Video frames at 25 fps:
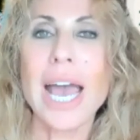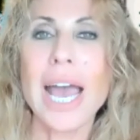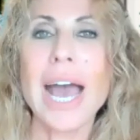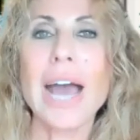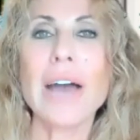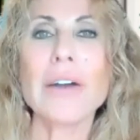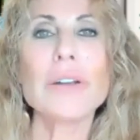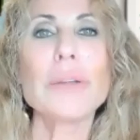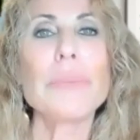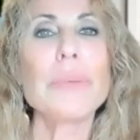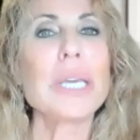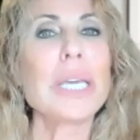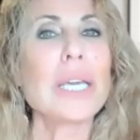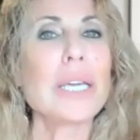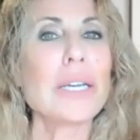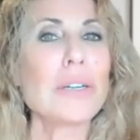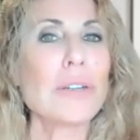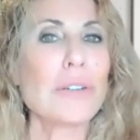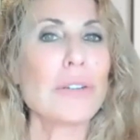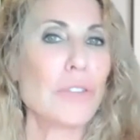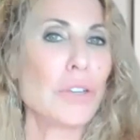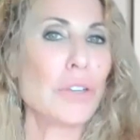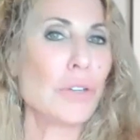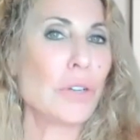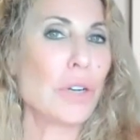how to be
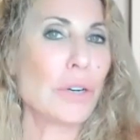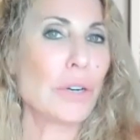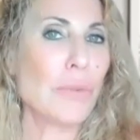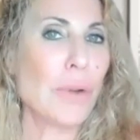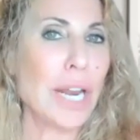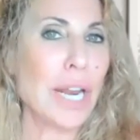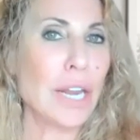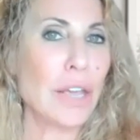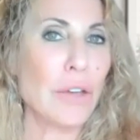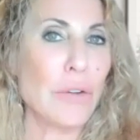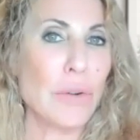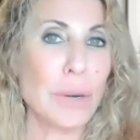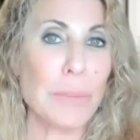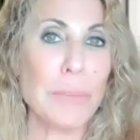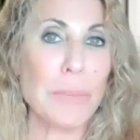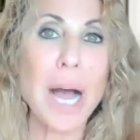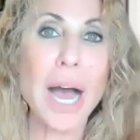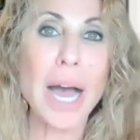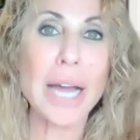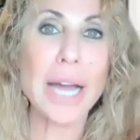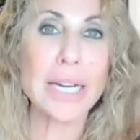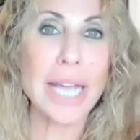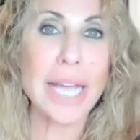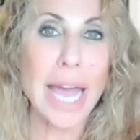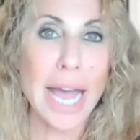interviewed on radio and
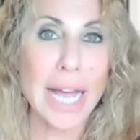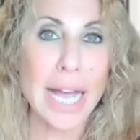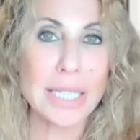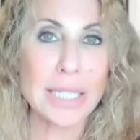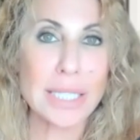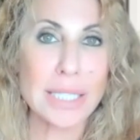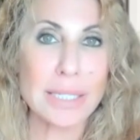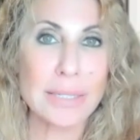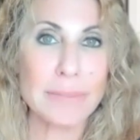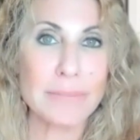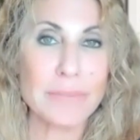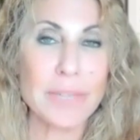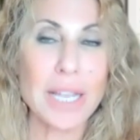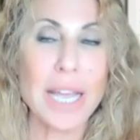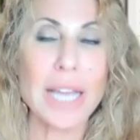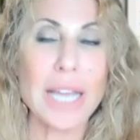podcast